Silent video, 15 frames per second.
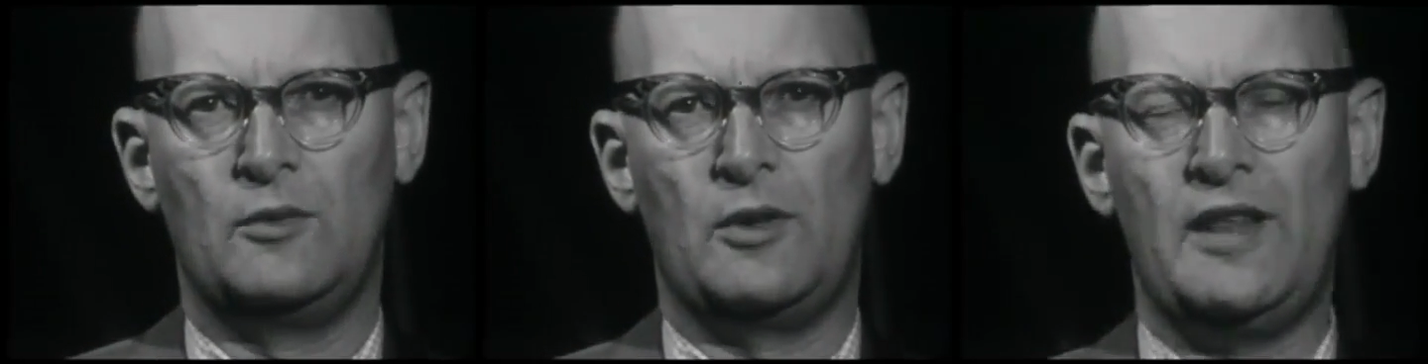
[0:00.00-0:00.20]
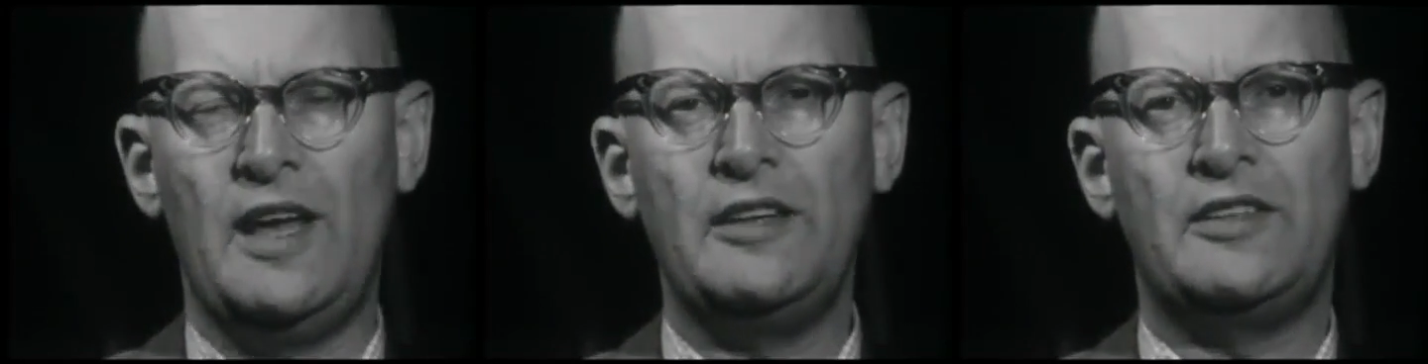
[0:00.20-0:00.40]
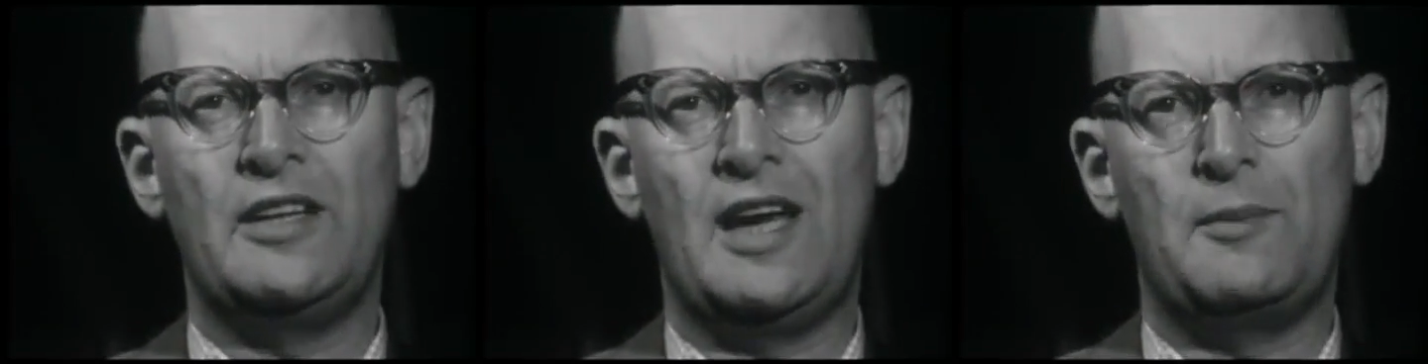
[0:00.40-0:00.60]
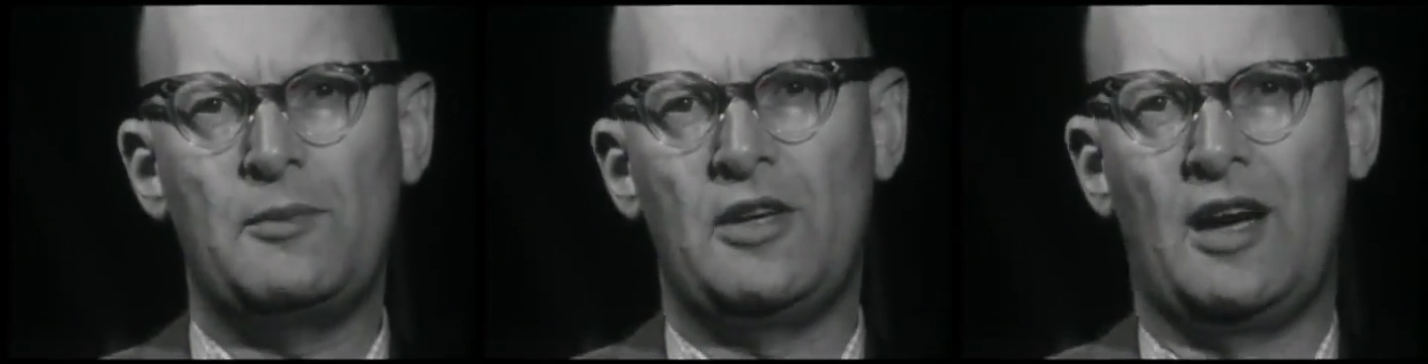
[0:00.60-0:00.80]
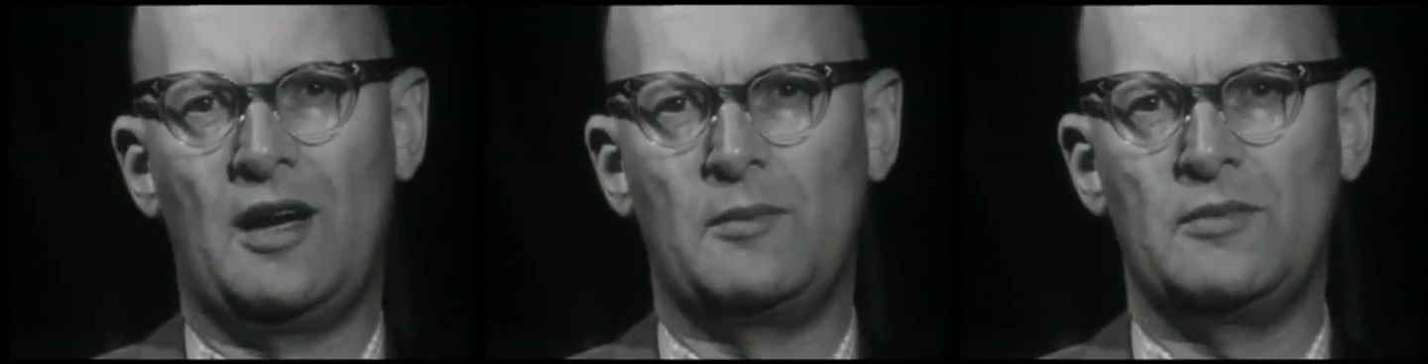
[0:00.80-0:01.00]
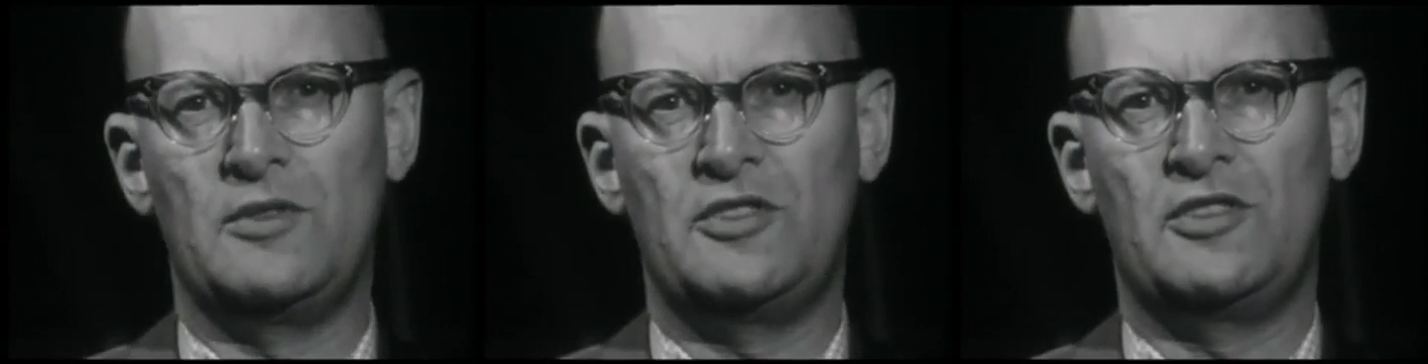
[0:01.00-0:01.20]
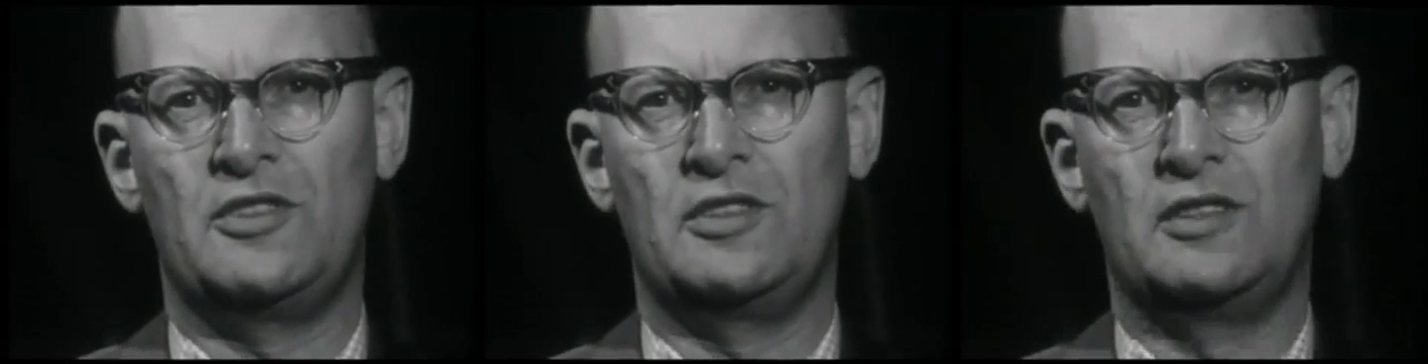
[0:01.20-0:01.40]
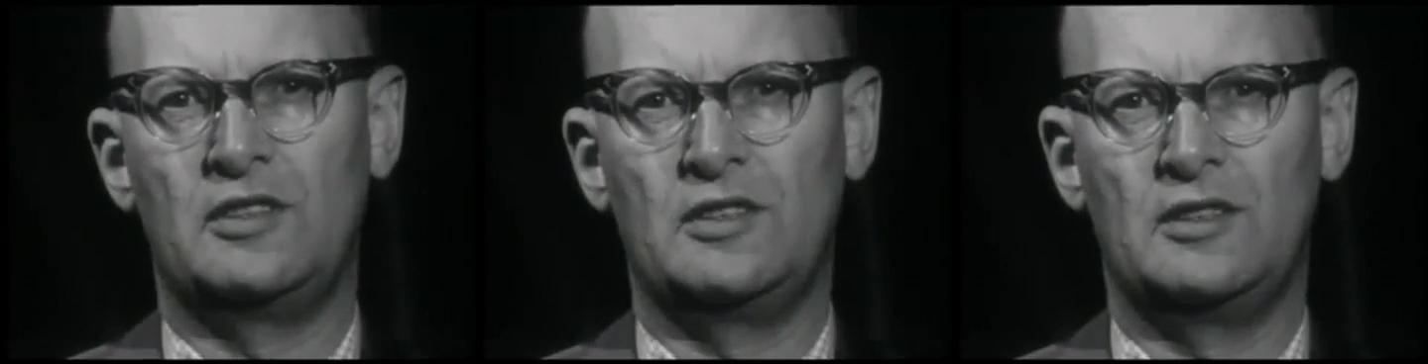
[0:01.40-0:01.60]
When that time
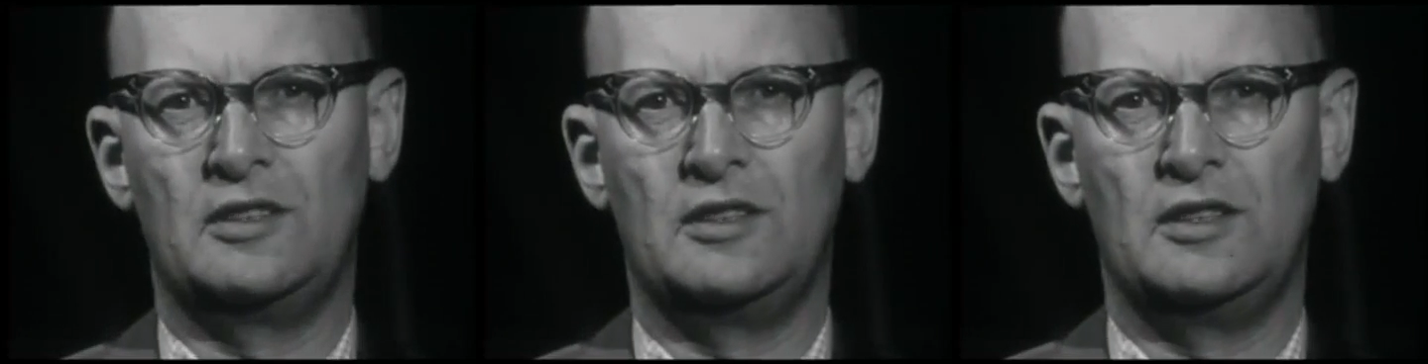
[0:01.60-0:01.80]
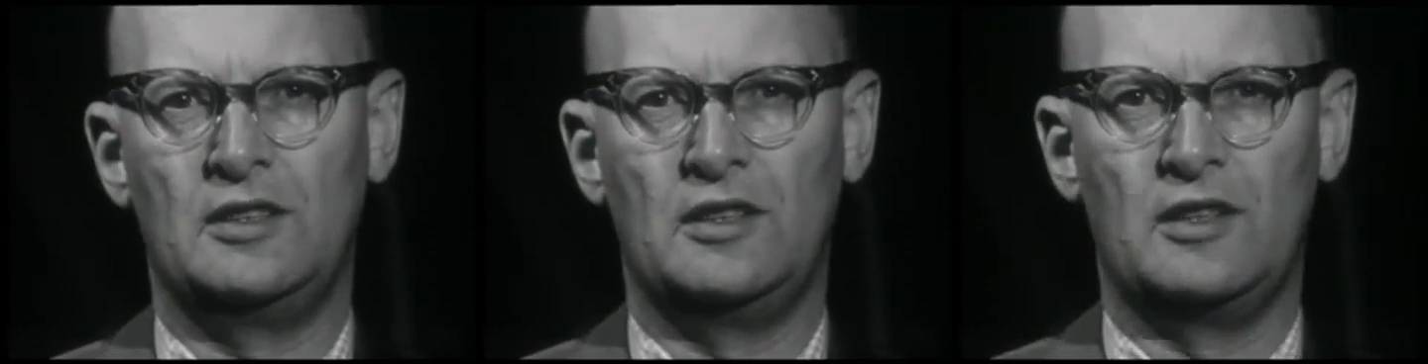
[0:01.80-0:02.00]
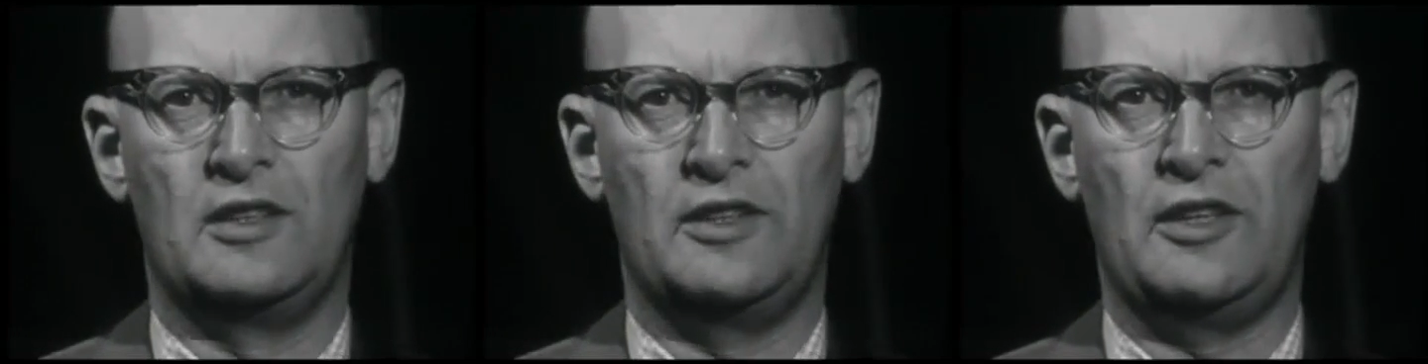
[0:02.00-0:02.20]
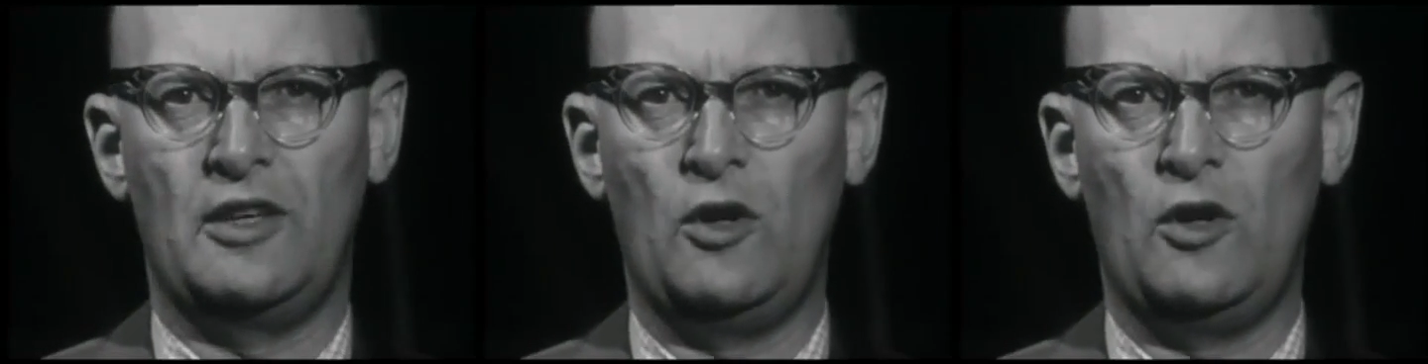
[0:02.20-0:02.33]
comes, the